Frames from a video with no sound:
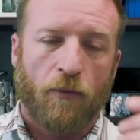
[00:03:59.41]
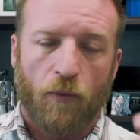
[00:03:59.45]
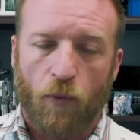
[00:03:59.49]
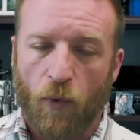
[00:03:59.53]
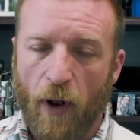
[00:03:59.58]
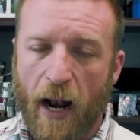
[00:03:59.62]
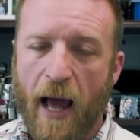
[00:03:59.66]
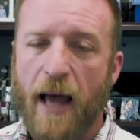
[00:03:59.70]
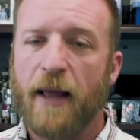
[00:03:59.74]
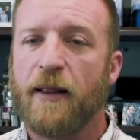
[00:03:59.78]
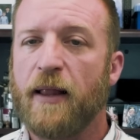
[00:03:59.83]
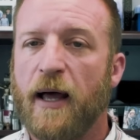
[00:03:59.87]

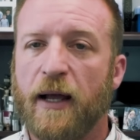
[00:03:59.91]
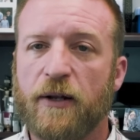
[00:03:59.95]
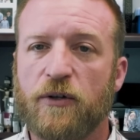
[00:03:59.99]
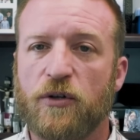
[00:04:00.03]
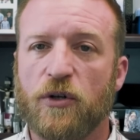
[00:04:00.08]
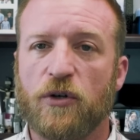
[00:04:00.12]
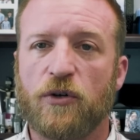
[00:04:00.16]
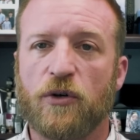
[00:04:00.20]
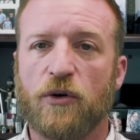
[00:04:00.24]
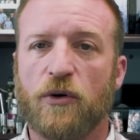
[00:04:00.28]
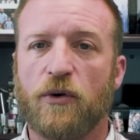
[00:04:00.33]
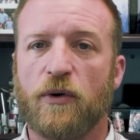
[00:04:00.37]
What I like
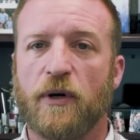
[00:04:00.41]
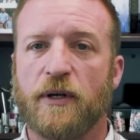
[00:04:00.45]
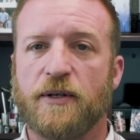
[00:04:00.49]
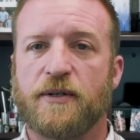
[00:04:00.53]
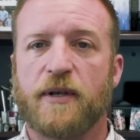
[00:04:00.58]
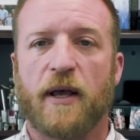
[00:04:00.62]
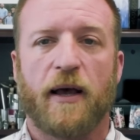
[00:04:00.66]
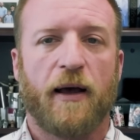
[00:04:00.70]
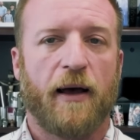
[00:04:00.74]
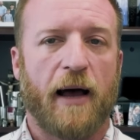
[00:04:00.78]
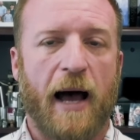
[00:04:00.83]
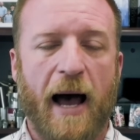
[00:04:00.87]
to do
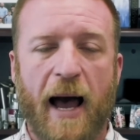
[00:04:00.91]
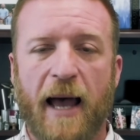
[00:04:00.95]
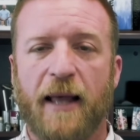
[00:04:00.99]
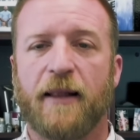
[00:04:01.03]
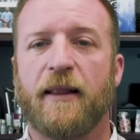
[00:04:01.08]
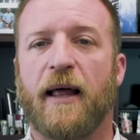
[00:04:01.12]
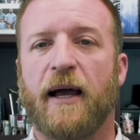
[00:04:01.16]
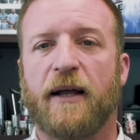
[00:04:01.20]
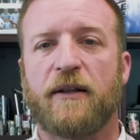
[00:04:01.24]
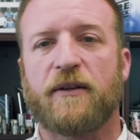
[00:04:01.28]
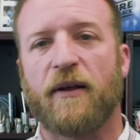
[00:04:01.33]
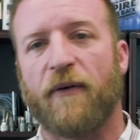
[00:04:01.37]
is I
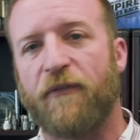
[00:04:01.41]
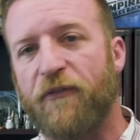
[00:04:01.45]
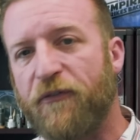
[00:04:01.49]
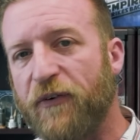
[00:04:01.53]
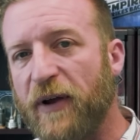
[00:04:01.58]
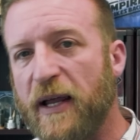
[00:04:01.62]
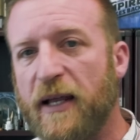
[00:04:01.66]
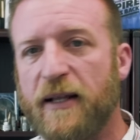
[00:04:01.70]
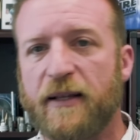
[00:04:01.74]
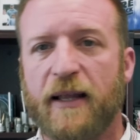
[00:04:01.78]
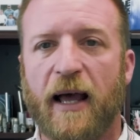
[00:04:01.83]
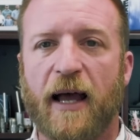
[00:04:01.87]
like to
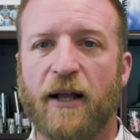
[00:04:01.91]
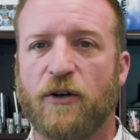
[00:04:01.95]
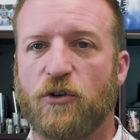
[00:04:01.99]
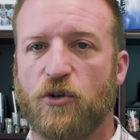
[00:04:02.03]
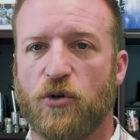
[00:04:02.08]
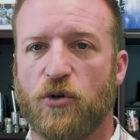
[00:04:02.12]
feed that